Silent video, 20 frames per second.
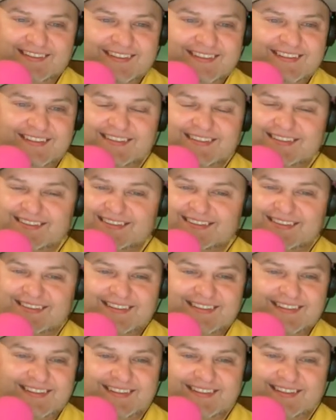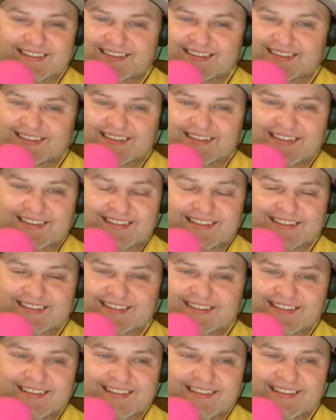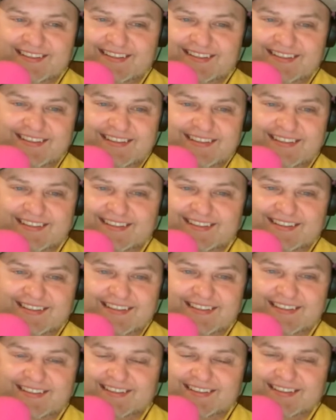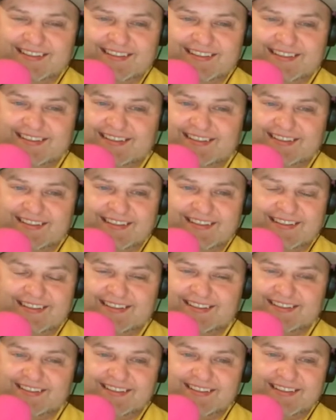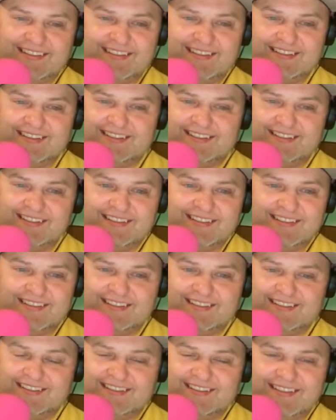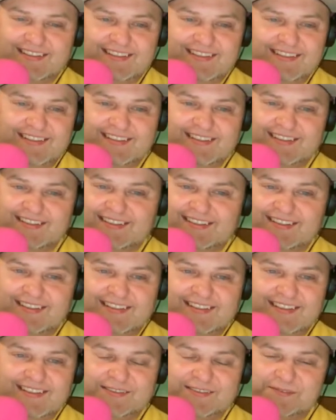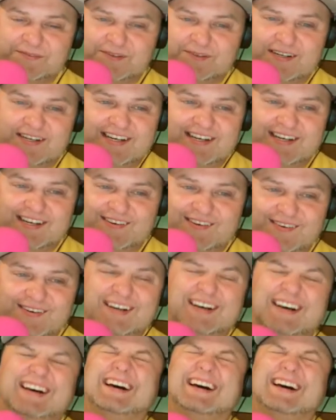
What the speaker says: No words are spoken by the person on screen.